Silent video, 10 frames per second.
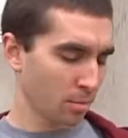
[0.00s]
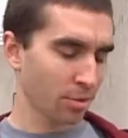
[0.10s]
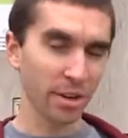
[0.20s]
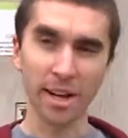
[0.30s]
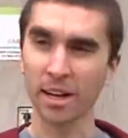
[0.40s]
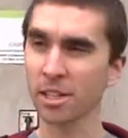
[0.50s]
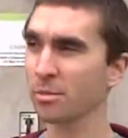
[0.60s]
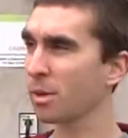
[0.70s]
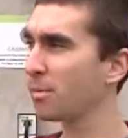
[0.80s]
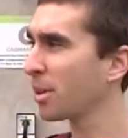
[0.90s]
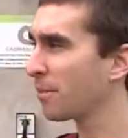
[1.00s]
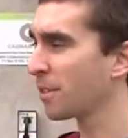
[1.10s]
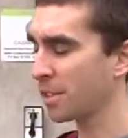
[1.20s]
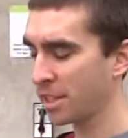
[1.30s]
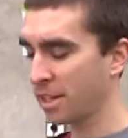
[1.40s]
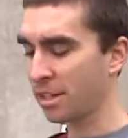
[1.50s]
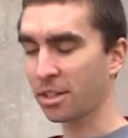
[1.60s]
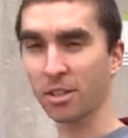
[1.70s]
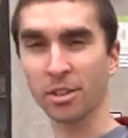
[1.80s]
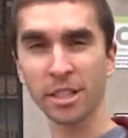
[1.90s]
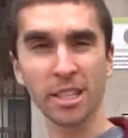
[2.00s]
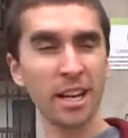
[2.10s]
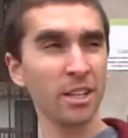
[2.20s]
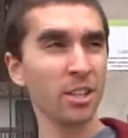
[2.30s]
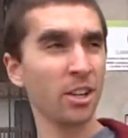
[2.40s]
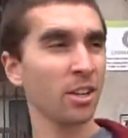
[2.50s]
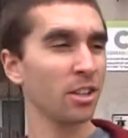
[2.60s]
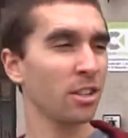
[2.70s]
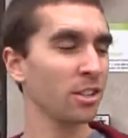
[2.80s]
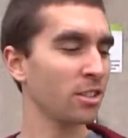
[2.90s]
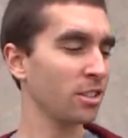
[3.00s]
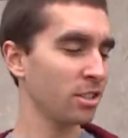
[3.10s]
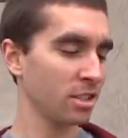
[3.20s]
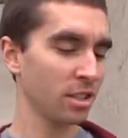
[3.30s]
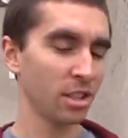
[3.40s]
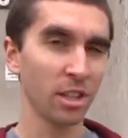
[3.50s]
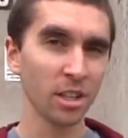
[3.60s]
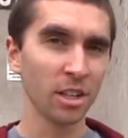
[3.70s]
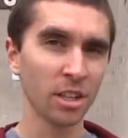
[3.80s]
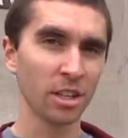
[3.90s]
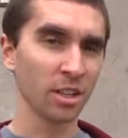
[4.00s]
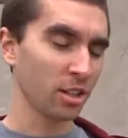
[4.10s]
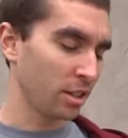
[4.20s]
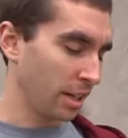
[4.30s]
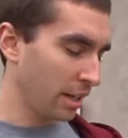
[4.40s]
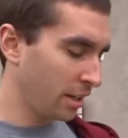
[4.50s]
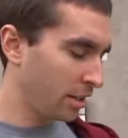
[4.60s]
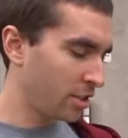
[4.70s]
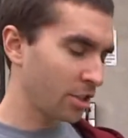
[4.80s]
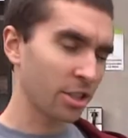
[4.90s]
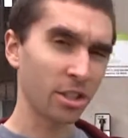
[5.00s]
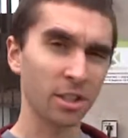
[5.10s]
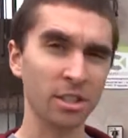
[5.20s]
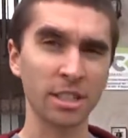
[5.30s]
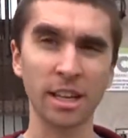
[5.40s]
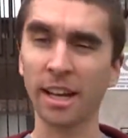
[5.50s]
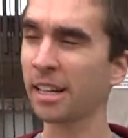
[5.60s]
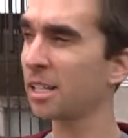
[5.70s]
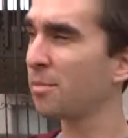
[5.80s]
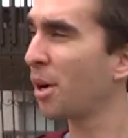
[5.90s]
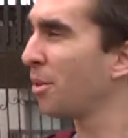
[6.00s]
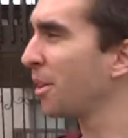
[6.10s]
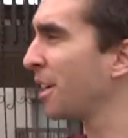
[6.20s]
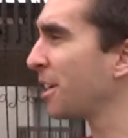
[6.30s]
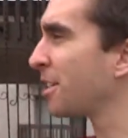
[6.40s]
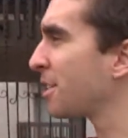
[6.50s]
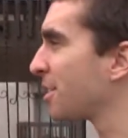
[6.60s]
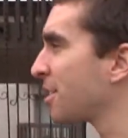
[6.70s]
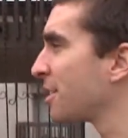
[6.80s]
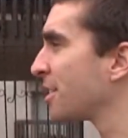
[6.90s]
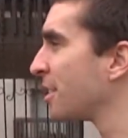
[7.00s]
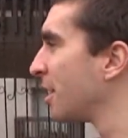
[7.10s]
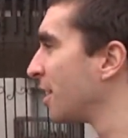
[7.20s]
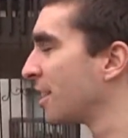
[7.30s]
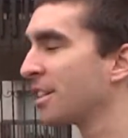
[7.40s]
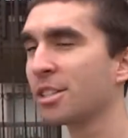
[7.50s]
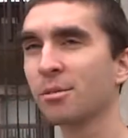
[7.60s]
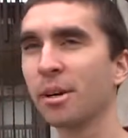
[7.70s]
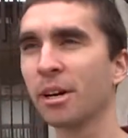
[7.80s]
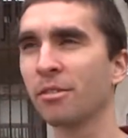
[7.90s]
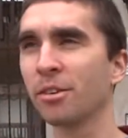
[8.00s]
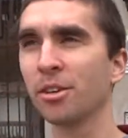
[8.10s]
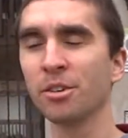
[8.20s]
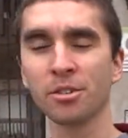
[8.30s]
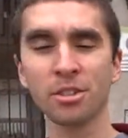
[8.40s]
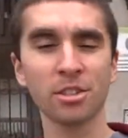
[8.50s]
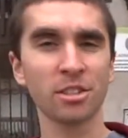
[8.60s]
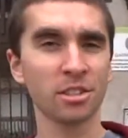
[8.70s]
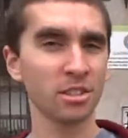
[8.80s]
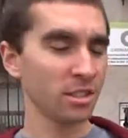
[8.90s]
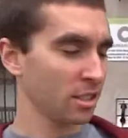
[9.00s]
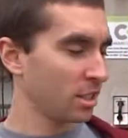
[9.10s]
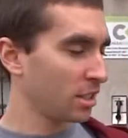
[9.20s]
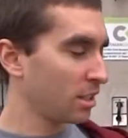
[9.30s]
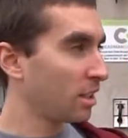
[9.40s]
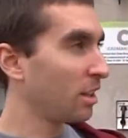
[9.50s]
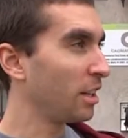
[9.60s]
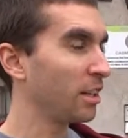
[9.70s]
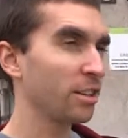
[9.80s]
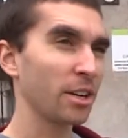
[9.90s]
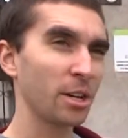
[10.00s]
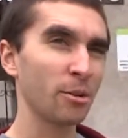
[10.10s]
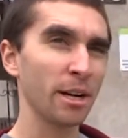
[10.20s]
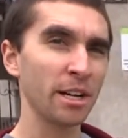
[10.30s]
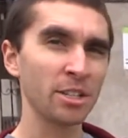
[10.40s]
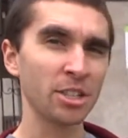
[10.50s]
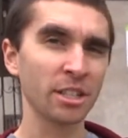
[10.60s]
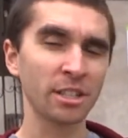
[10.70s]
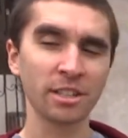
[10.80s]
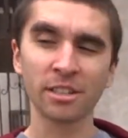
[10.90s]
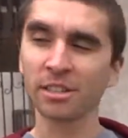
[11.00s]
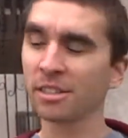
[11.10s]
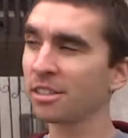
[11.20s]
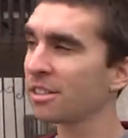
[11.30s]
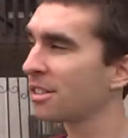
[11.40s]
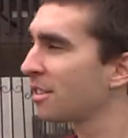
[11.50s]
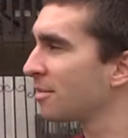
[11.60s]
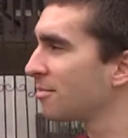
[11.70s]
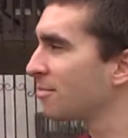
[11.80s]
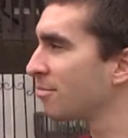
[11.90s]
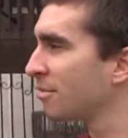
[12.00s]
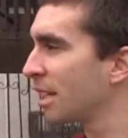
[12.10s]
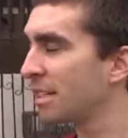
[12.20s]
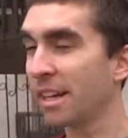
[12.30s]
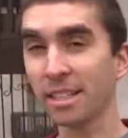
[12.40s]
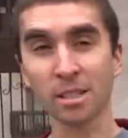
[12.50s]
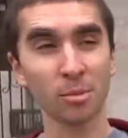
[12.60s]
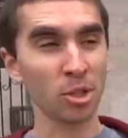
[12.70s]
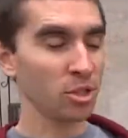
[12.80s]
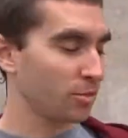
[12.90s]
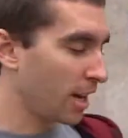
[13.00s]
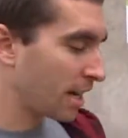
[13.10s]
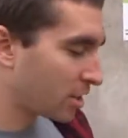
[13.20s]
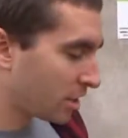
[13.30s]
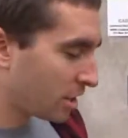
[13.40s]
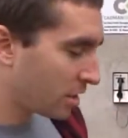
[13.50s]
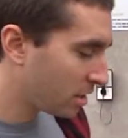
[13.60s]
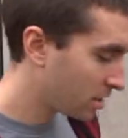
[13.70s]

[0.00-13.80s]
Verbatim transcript: Pre-algebra book for sale, only $10. You can learn integers and exponents, square roots, linear equations, decimals, fractions.